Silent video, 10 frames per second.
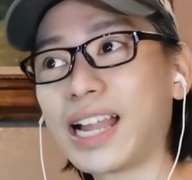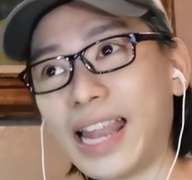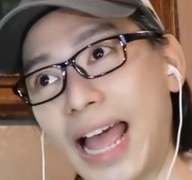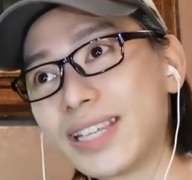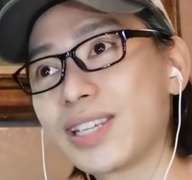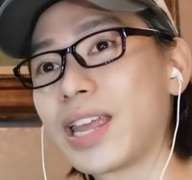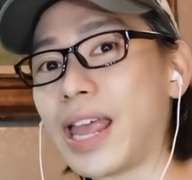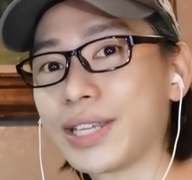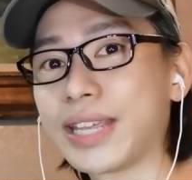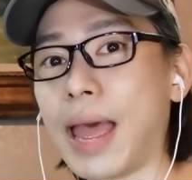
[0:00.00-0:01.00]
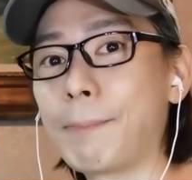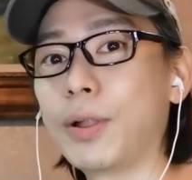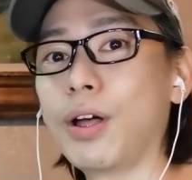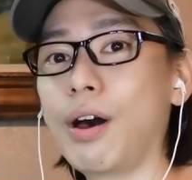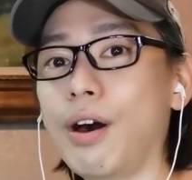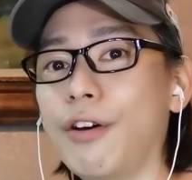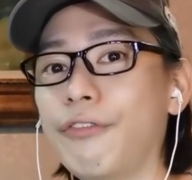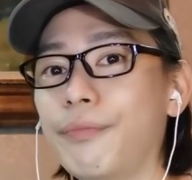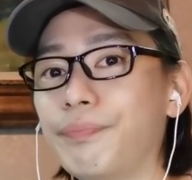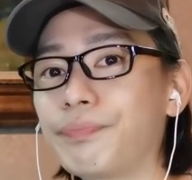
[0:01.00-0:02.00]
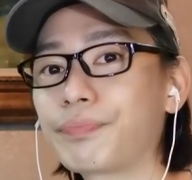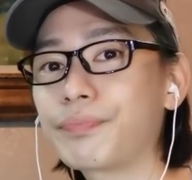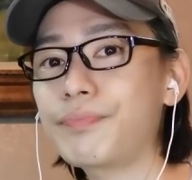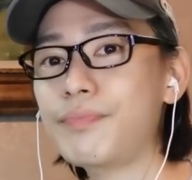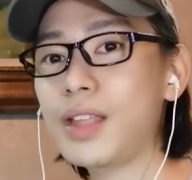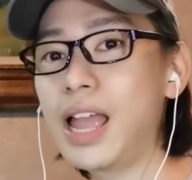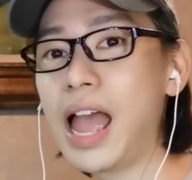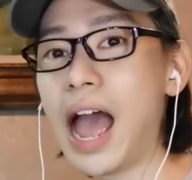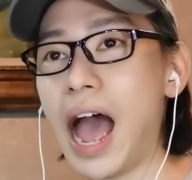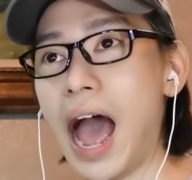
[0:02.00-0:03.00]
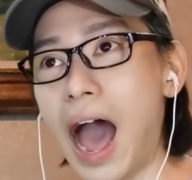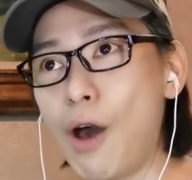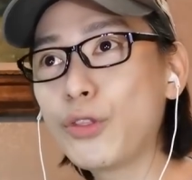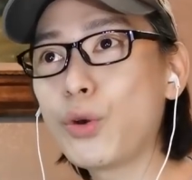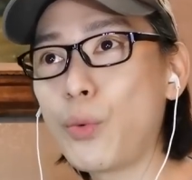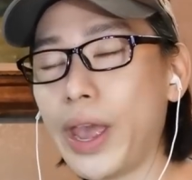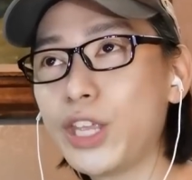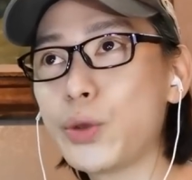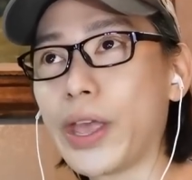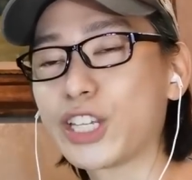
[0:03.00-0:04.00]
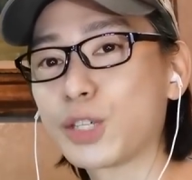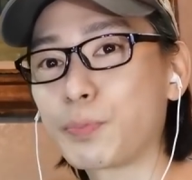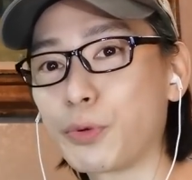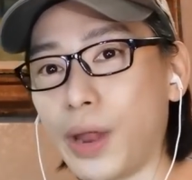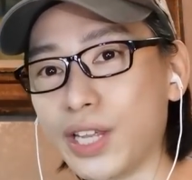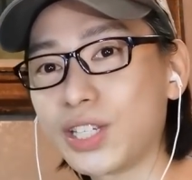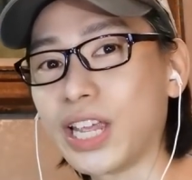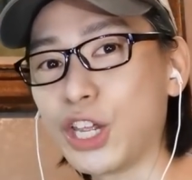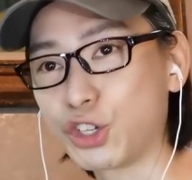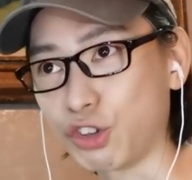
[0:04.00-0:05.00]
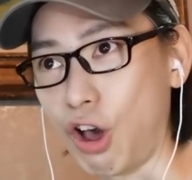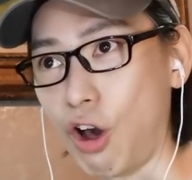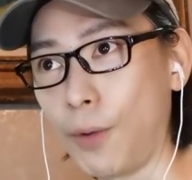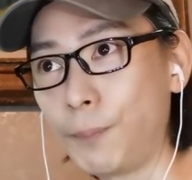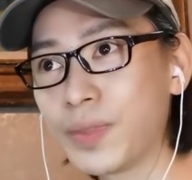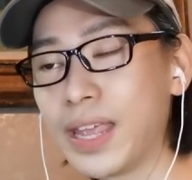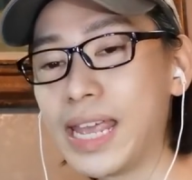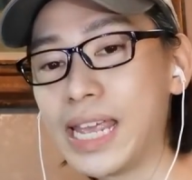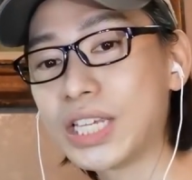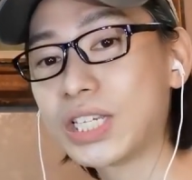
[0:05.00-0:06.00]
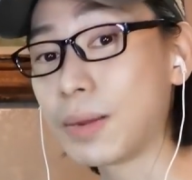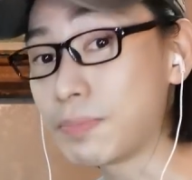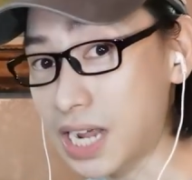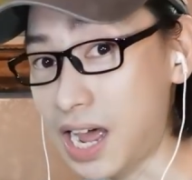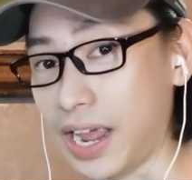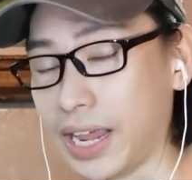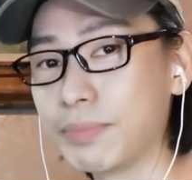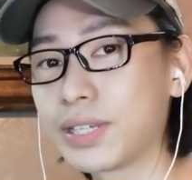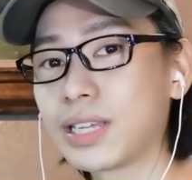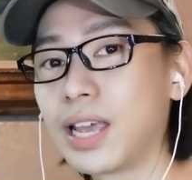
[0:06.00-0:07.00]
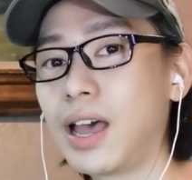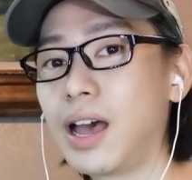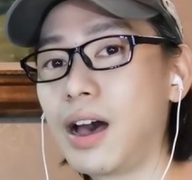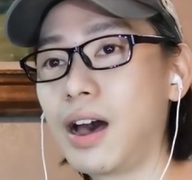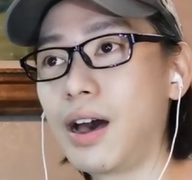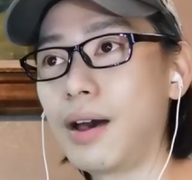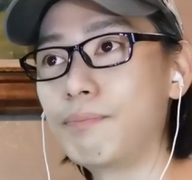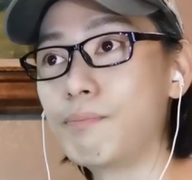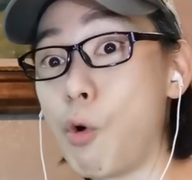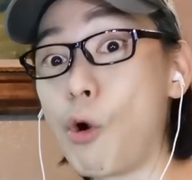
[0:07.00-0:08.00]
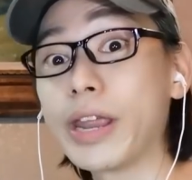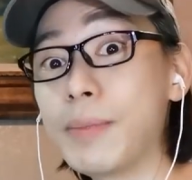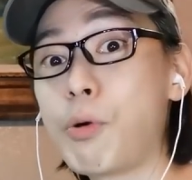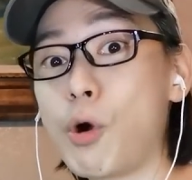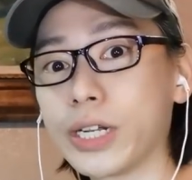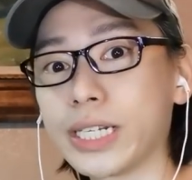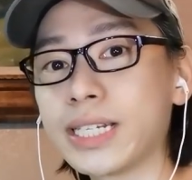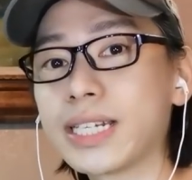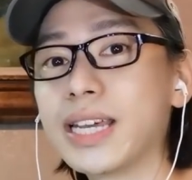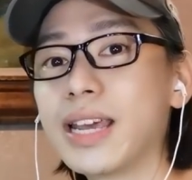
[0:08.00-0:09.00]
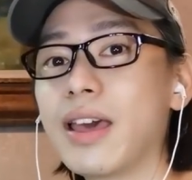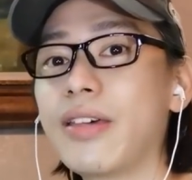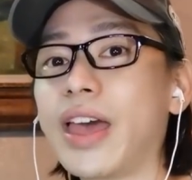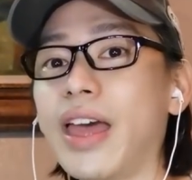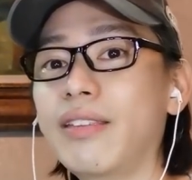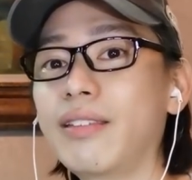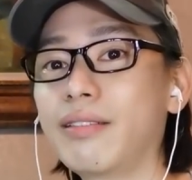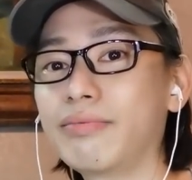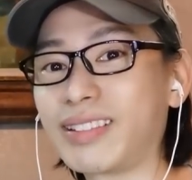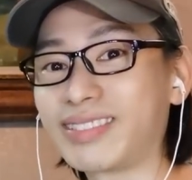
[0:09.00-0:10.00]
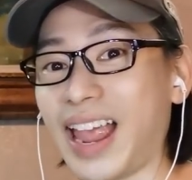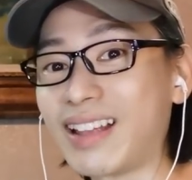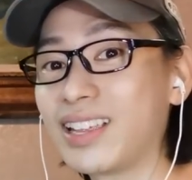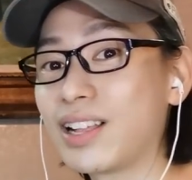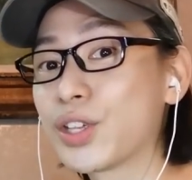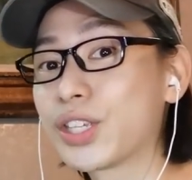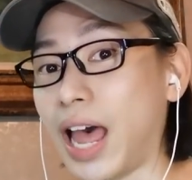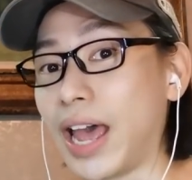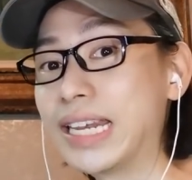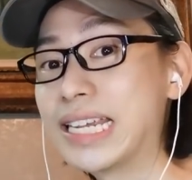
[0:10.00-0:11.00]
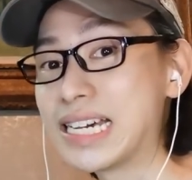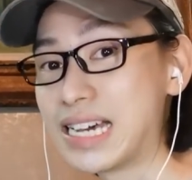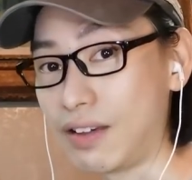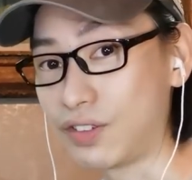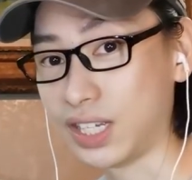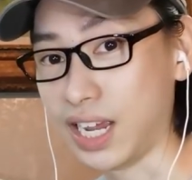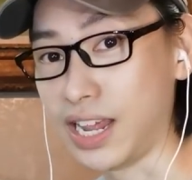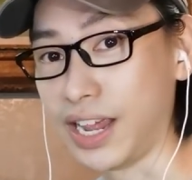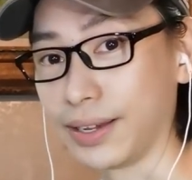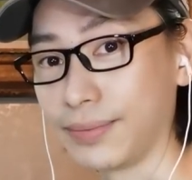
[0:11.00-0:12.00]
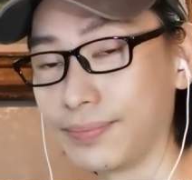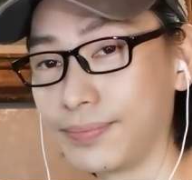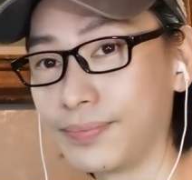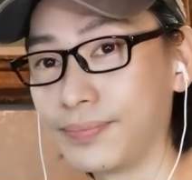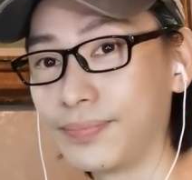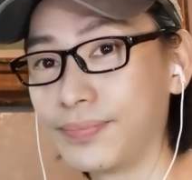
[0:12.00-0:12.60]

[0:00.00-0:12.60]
a classic example of how the way you express a song is sometimes more important than the technical side of singing.